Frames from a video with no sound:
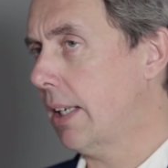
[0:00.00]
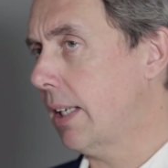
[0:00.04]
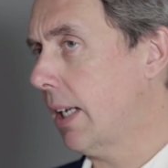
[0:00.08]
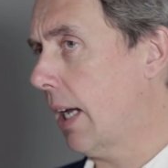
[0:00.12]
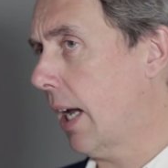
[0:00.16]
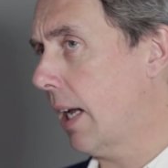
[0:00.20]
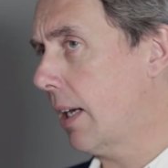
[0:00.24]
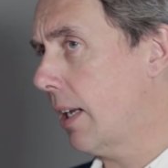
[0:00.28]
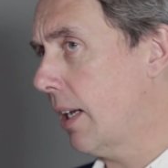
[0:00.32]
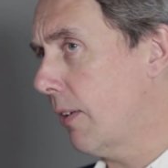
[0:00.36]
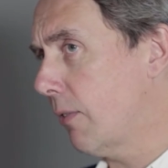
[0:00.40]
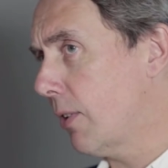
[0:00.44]
and
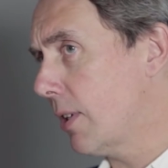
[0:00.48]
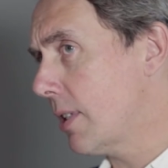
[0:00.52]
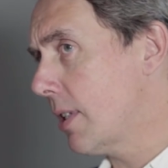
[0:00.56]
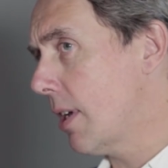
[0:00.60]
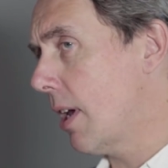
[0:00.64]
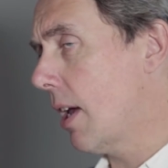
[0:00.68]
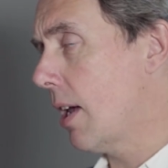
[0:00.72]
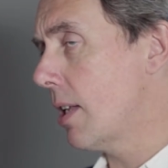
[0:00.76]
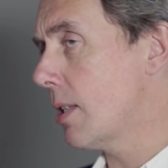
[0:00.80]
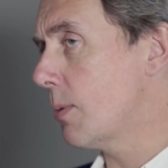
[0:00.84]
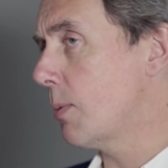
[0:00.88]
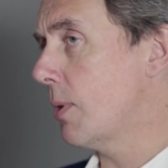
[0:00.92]
yet he
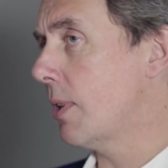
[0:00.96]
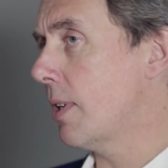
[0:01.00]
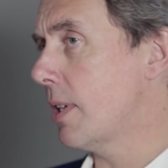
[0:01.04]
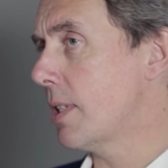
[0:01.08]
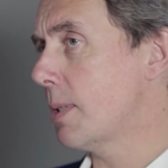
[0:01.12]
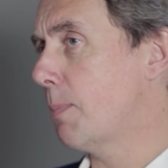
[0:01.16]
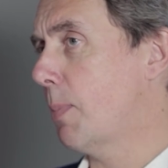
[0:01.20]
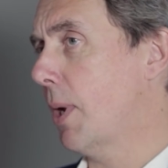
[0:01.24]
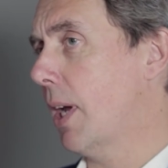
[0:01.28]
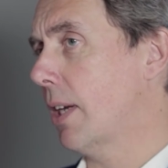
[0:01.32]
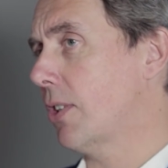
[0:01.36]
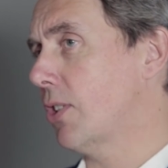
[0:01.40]
returns with
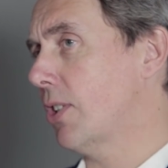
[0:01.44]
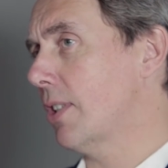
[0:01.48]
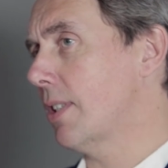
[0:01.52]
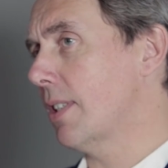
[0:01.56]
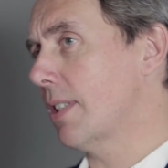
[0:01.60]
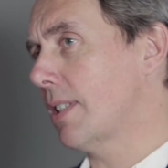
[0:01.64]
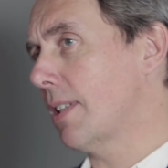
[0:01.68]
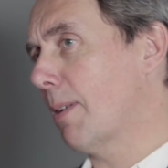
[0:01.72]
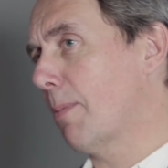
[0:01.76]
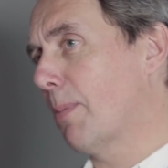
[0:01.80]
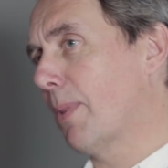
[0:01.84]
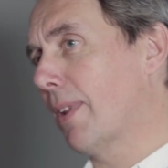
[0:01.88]
this picture
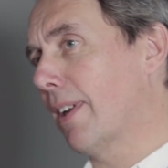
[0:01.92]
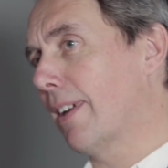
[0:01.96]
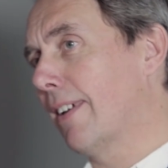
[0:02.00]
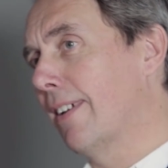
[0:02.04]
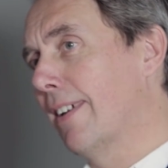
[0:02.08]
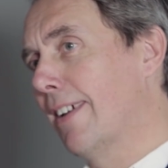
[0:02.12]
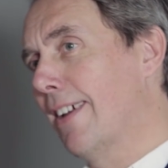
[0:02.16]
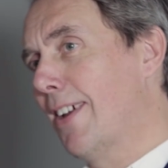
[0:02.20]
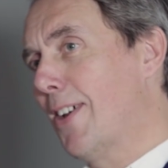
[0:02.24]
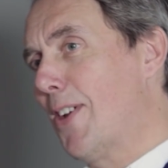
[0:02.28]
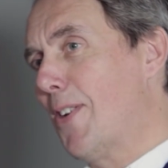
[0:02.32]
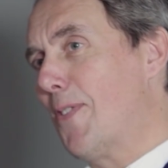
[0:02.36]
to something
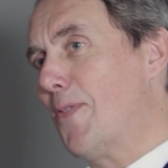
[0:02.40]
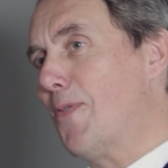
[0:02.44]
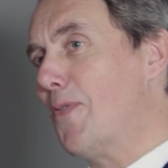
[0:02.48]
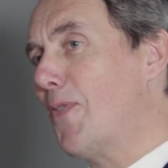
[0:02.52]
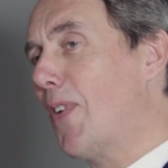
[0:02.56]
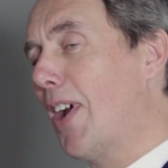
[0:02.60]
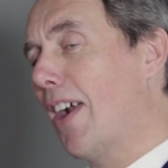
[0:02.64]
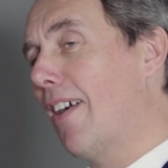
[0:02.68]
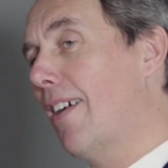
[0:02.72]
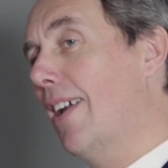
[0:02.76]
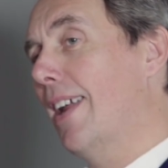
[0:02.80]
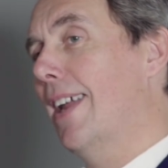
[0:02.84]

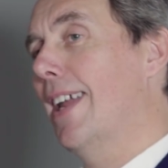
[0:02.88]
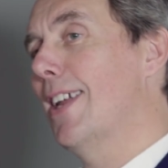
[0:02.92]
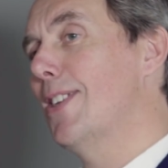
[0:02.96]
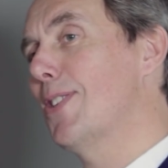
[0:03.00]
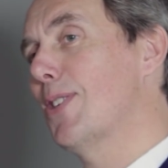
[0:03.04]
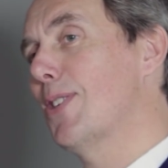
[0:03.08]
very